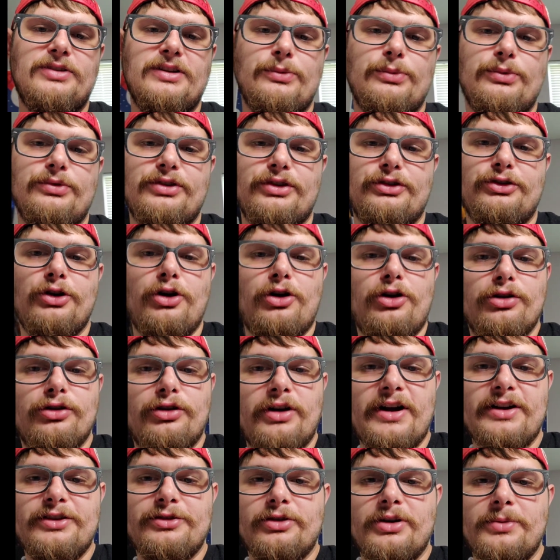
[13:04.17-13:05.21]
It was a tall
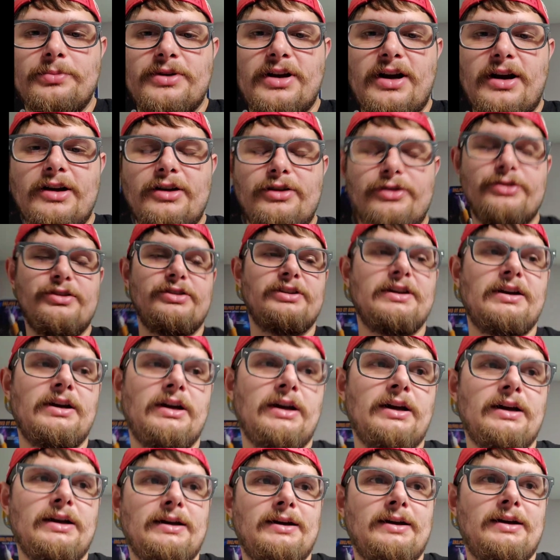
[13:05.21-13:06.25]
grass reptiles.
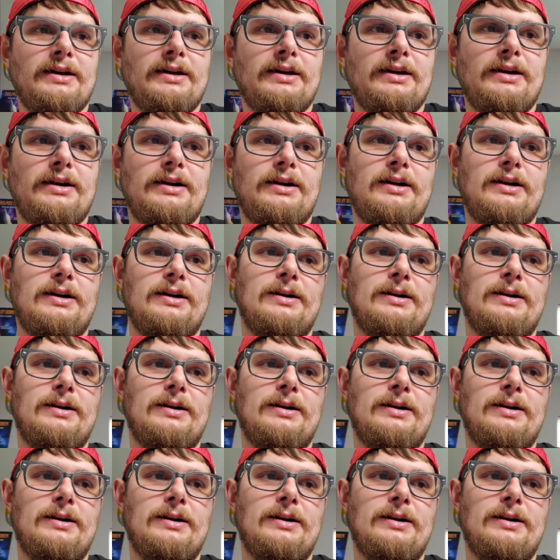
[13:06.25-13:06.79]
They